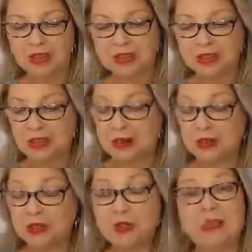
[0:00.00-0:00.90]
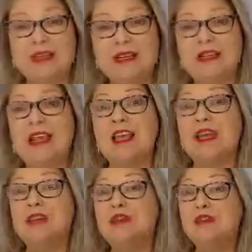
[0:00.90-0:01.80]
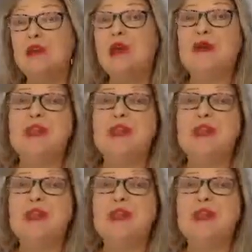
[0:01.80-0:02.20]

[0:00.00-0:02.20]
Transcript: So join us, and also know,